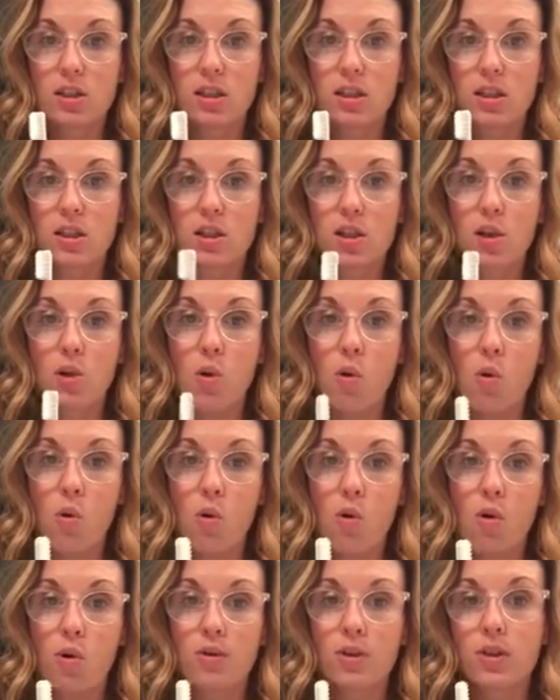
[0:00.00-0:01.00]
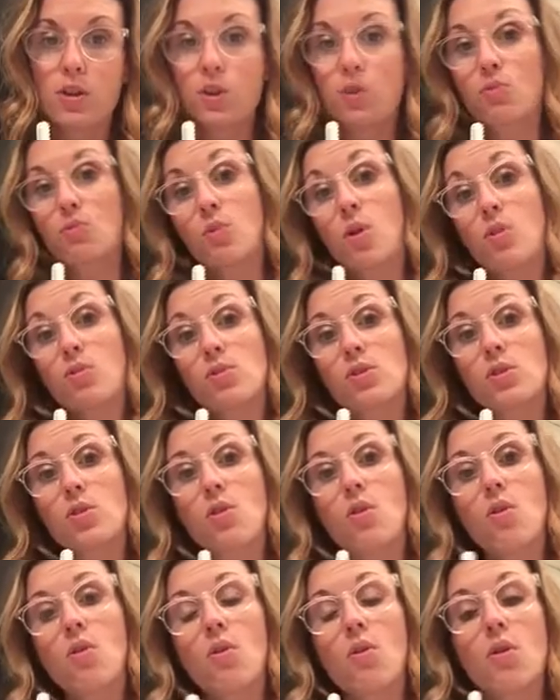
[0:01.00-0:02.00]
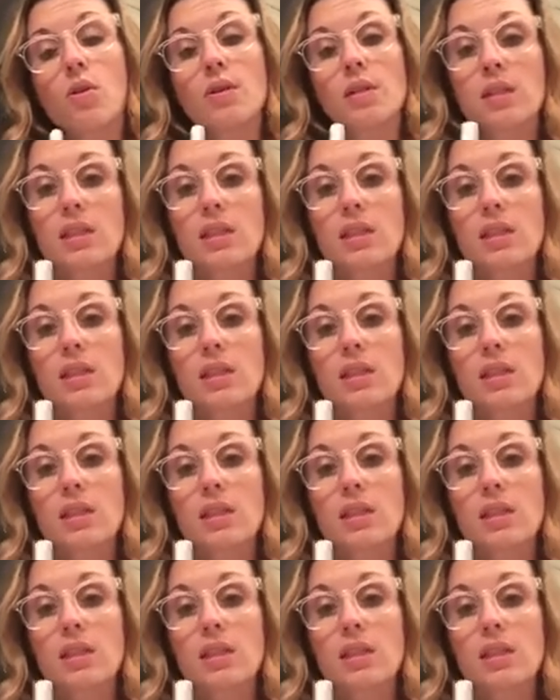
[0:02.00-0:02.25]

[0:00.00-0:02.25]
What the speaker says: This is the gold. There's a rose gold,